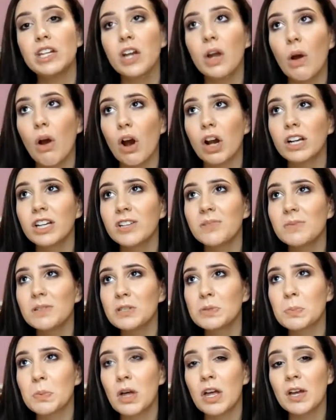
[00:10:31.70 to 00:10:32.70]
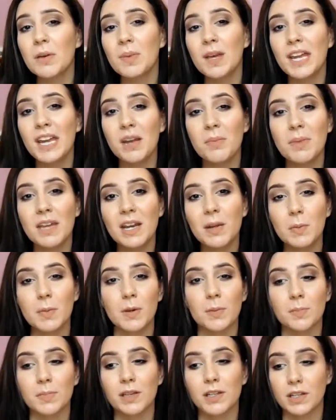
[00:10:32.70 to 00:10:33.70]
And you know, arguments probably be at a
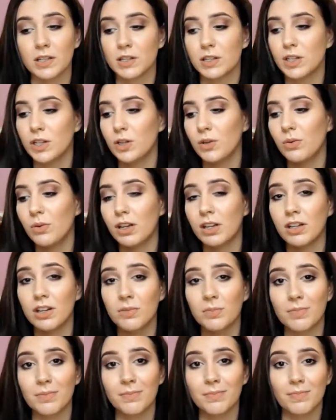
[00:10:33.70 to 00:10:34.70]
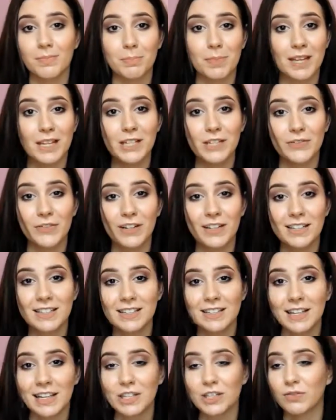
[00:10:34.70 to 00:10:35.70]
minimum because you and your best friend
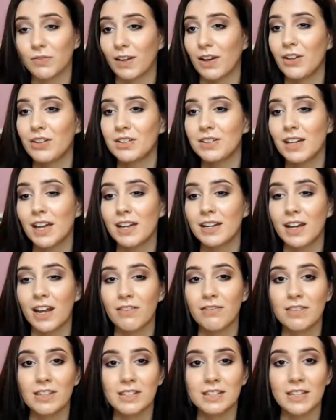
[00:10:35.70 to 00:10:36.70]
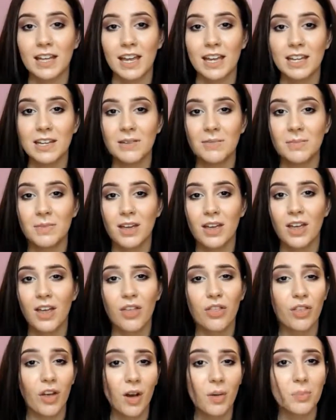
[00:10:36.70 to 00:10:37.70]
slash Valentine have the same
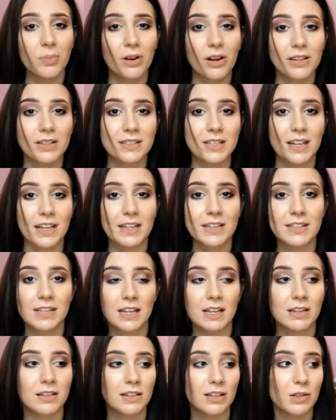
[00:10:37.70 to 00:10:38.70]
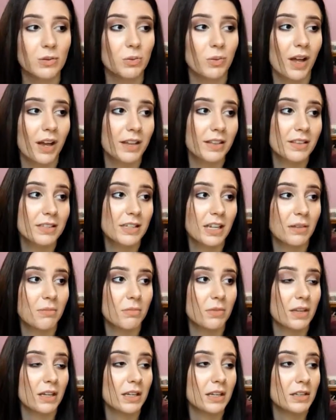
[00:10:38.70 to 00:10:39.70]
thought process and you like the same
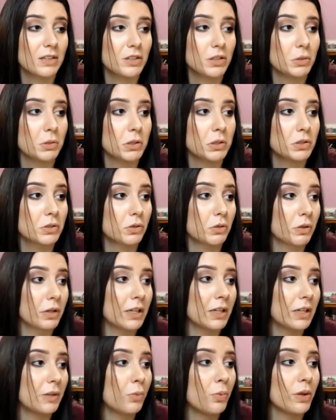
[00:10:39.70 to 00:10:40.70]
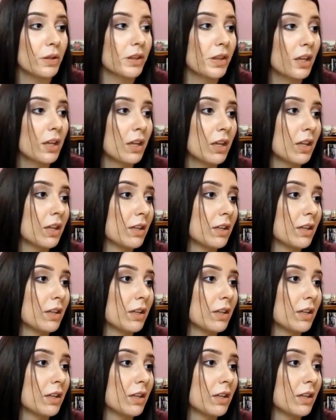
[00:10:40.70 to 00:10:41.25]
things, you disagree with